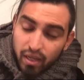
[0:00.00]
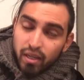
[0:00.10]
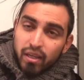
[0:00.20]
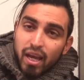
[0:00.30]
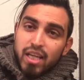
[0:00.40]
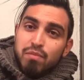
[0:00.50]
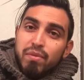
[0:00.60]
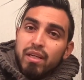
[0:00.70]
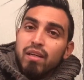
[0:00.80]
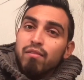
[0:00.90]
he asked
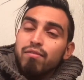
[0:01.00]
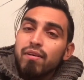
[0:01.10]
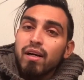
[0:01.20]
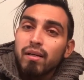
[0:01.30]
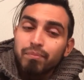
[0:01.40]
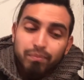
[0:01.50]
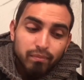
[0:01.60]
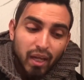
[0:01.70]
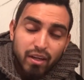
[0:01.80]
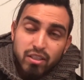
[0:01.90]
me if I
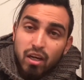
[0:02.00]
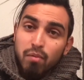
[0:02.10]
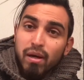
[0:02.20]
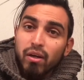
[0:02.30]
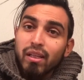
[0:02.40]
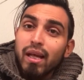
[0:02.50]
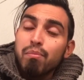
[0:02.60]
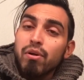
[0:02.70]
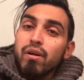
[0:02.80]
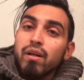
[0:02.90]
could talk about a
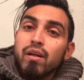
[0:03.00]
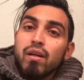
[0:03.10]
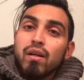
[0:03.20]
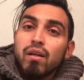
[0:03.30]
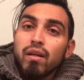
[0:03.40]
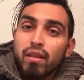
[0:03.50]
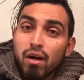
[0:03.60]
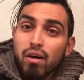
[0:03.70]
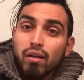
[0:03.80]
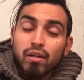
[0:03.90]
leopard
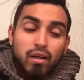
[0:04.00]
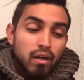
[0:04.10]
thong.